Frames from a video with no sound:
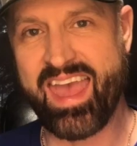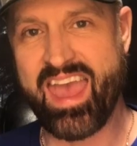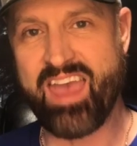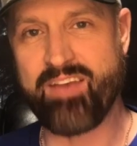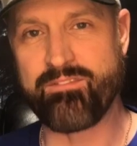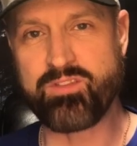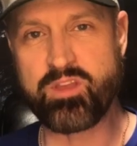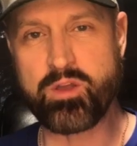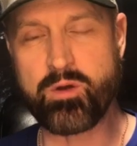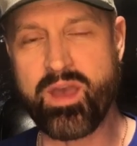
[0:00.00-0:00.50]

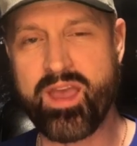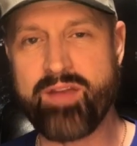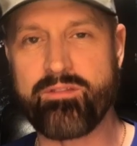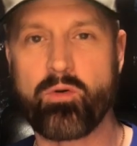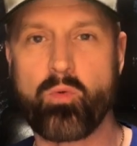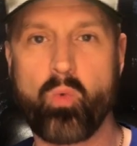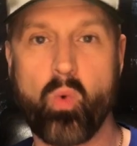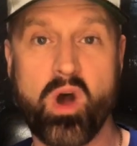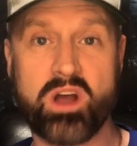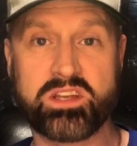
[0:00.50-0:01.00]
Have you ever
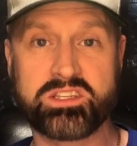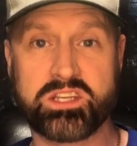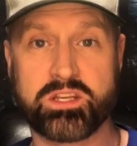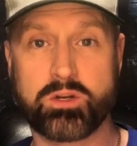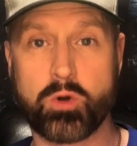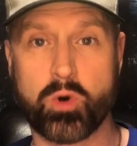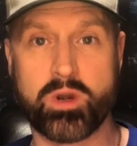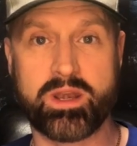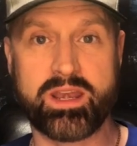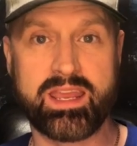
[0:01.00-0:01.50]
wanted
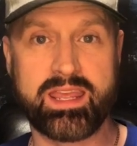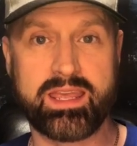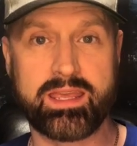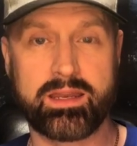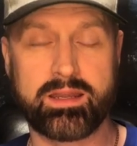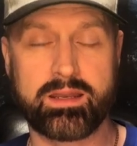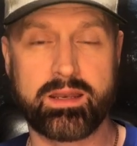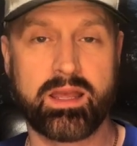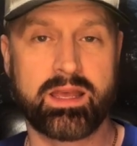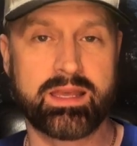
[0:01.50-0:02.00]
or
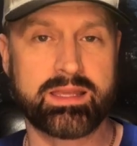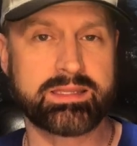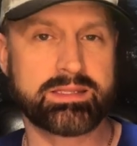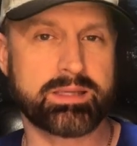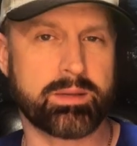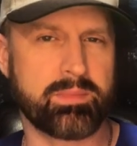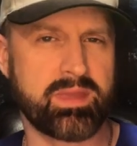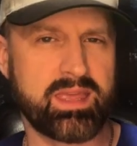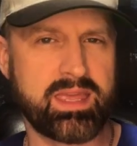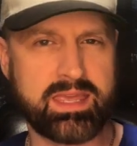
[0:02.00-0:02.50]
needed
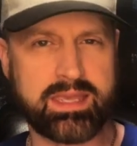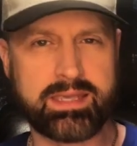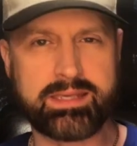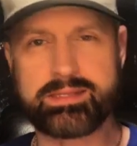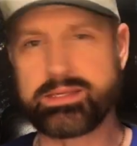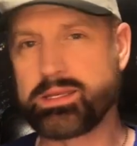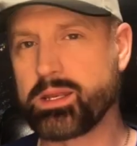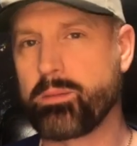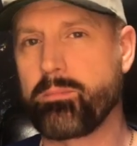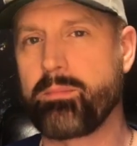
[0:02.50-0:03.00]
some
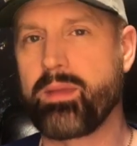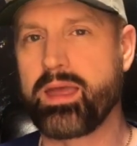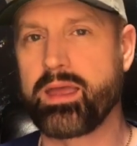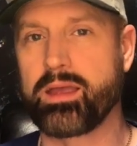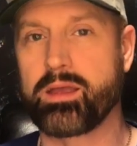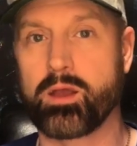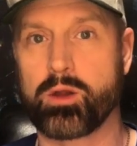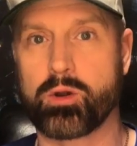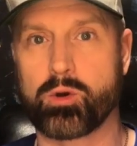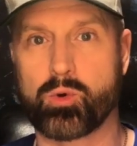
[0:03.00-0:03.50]
easy to
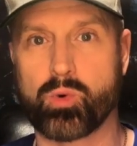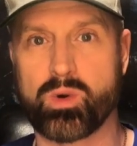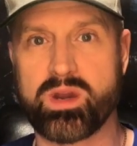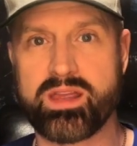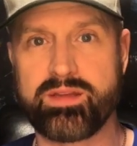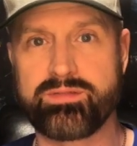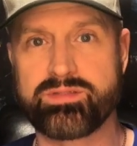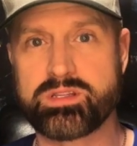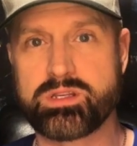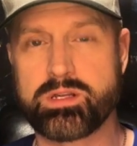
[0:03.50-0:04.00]
make
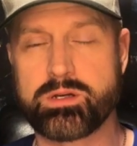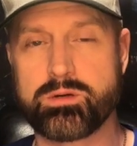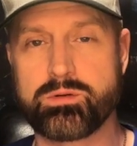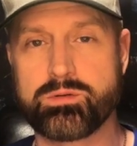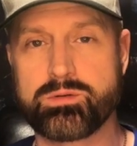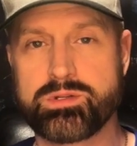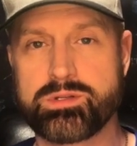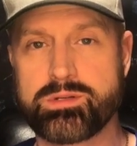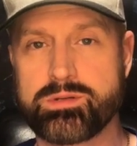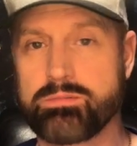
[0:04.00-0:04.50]

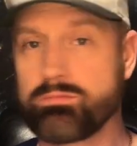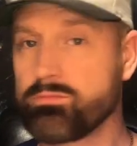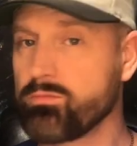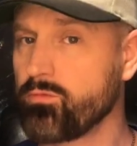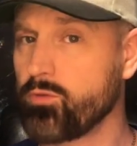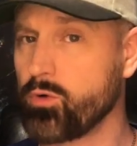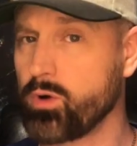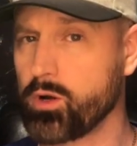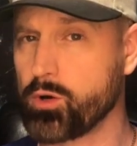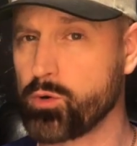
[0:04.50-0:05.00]
gravestones
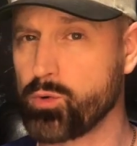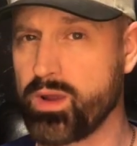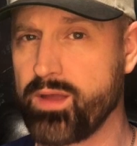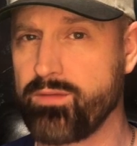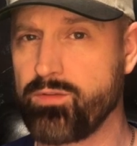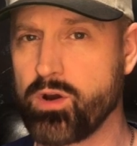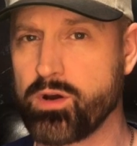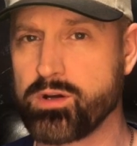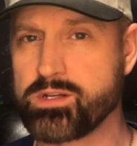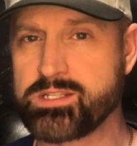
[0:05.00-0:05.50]
for a
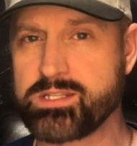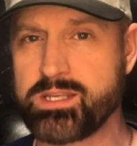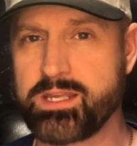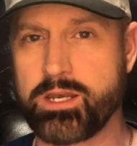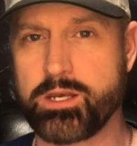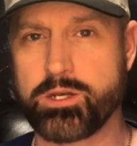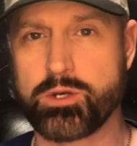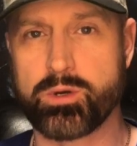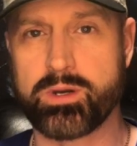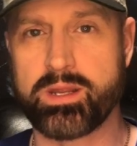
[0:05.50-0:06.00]
graveyard scene
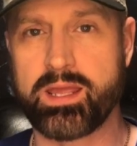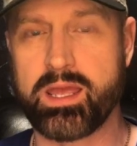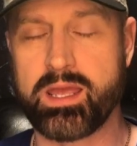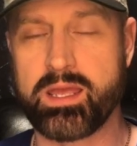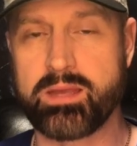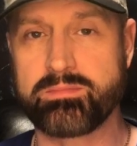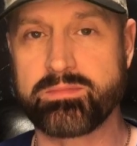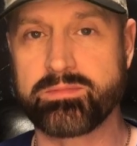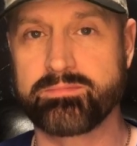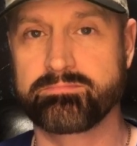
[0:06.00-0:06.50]
in your
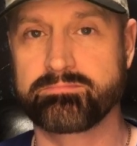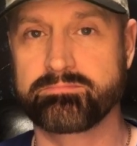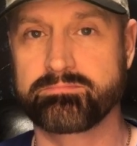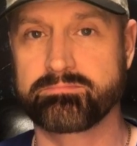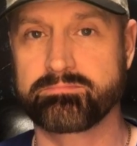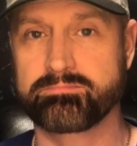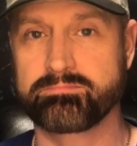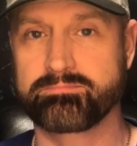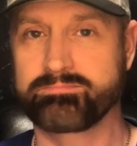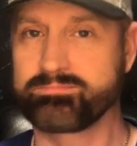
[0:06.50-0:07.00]
game?
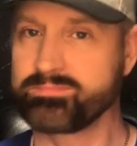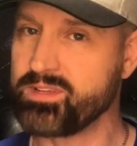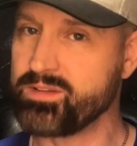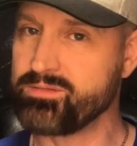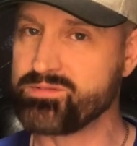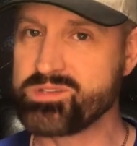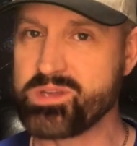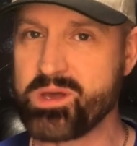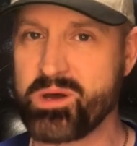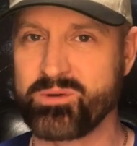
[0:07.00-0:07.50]
If
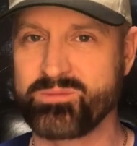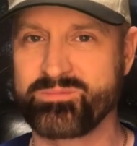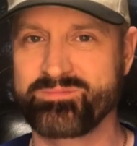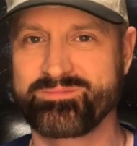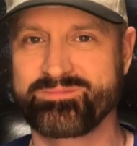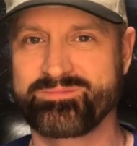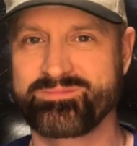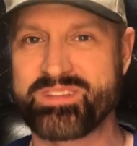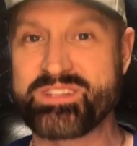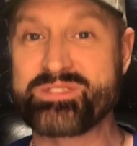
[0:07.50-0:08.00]
so,
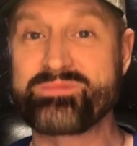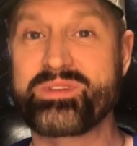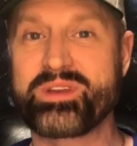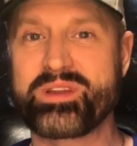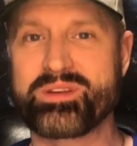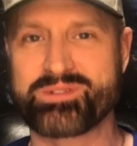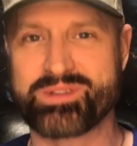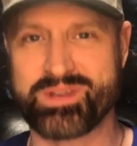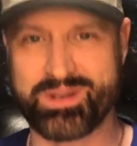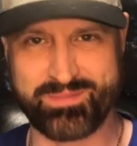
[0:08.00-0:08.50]
this video
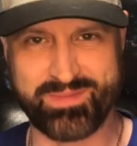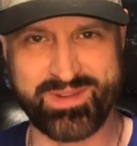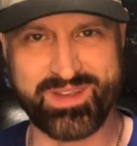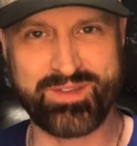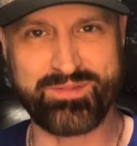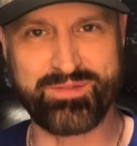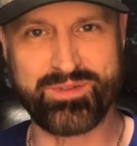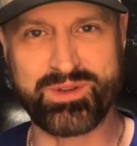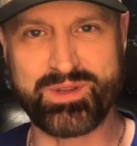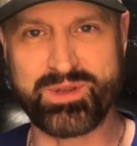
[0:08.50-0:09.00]
is going to be
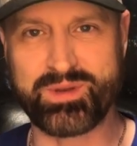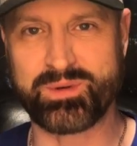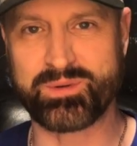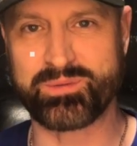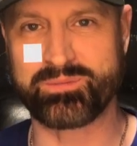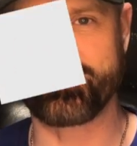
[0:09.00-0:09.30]
for you.